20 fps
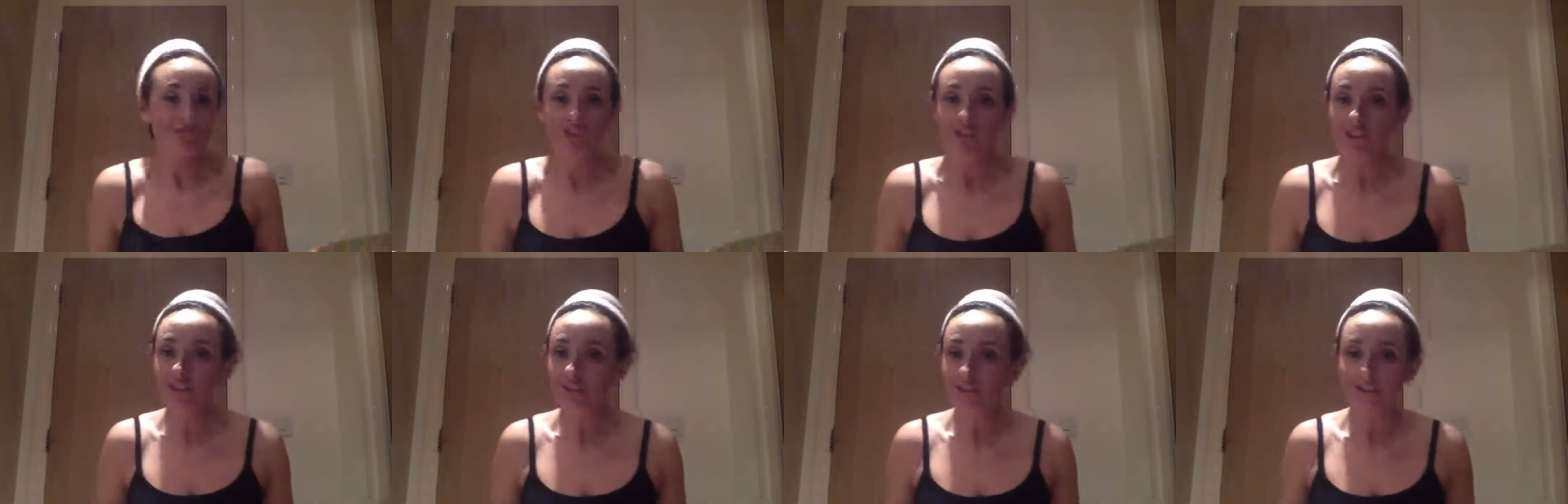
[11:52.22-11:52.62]

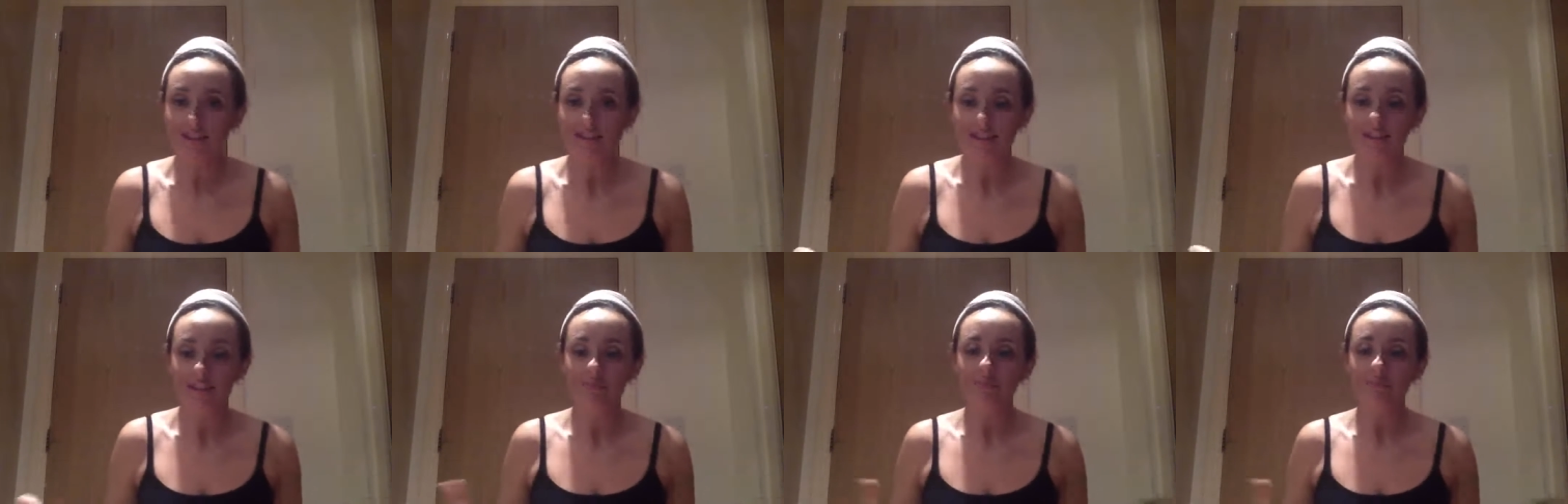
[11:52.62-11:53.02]
just the
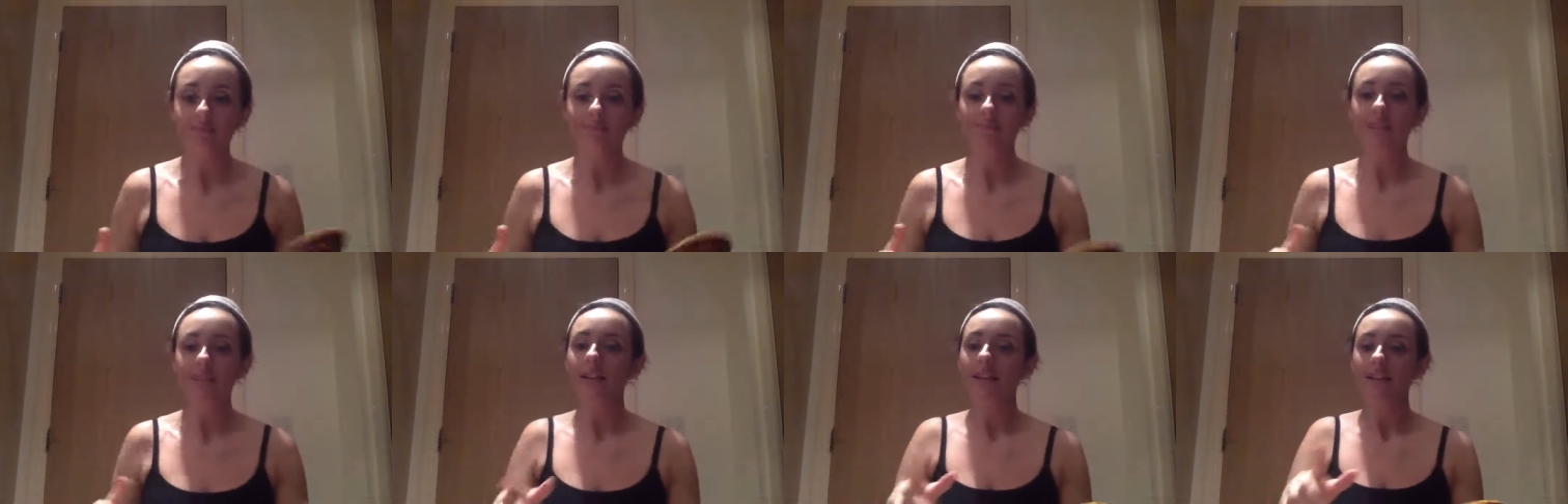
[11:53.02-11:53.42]
same.
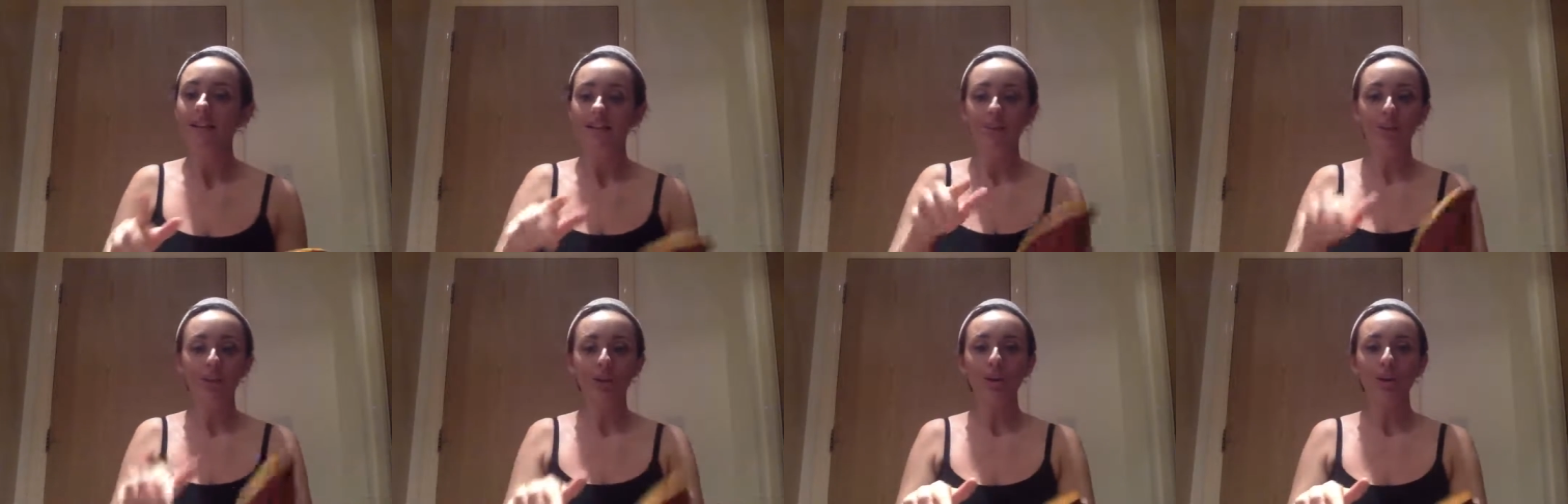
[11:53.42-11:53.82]

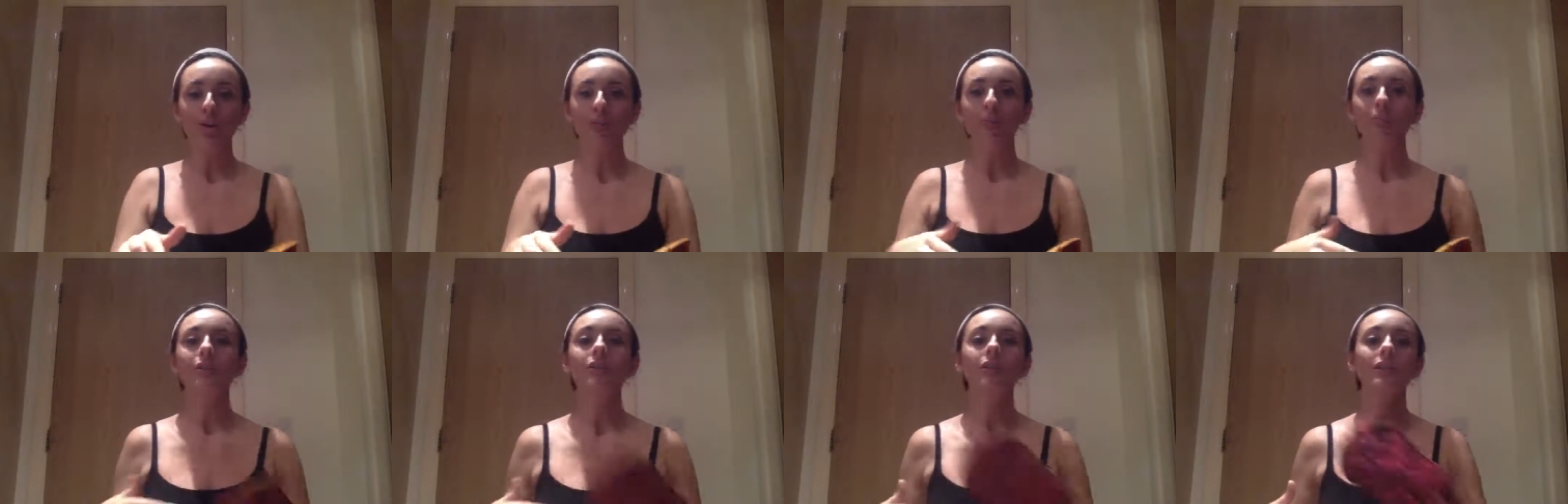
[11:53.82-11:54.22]

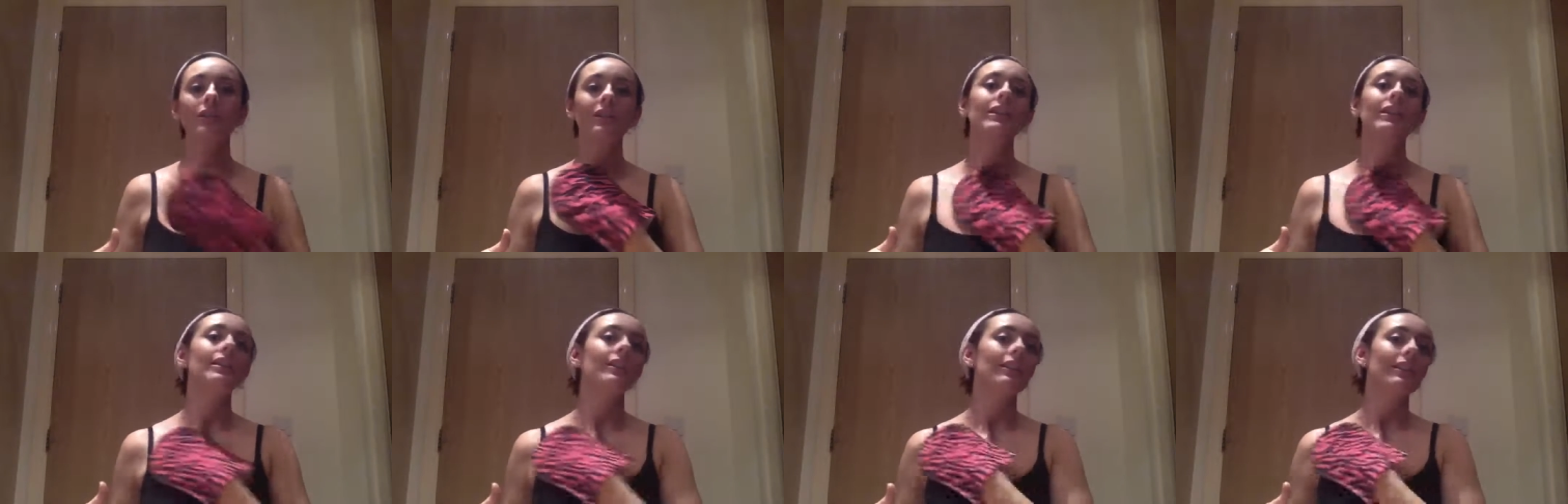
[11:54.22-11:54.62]
Blob,
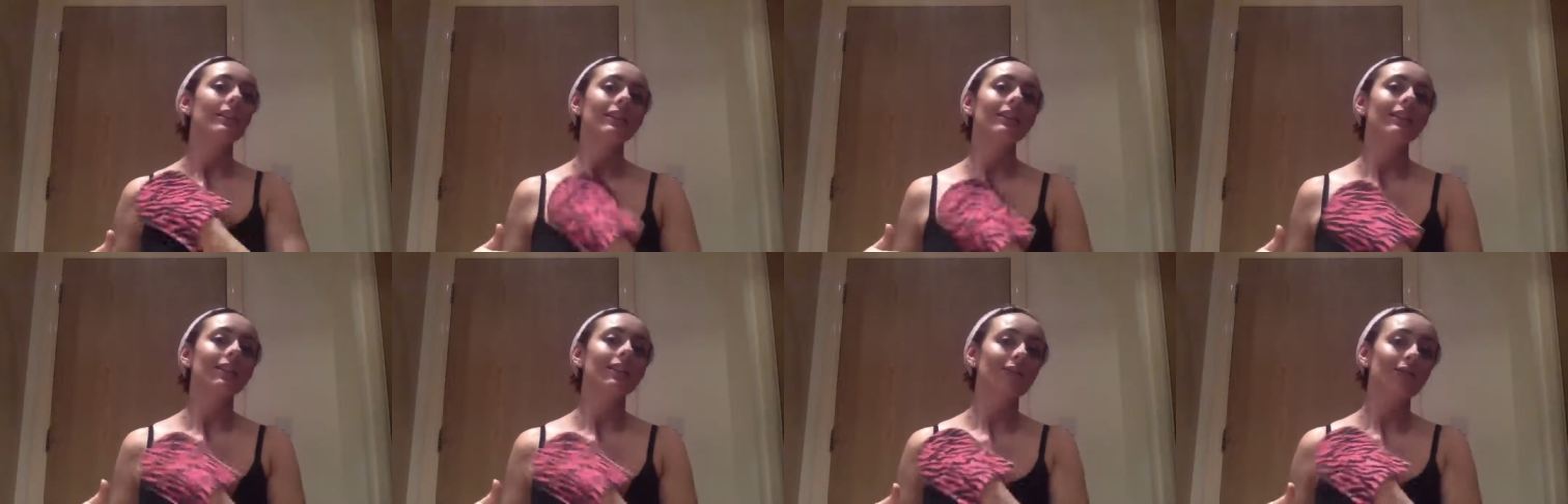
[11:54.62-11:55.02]

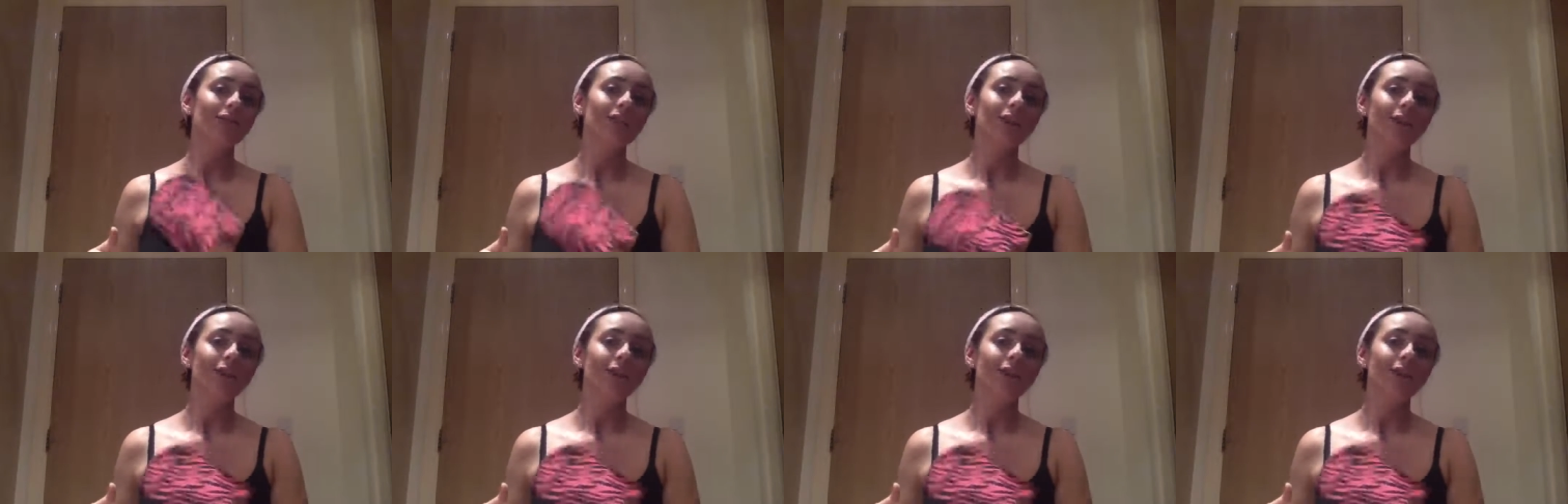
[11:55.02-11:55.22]
little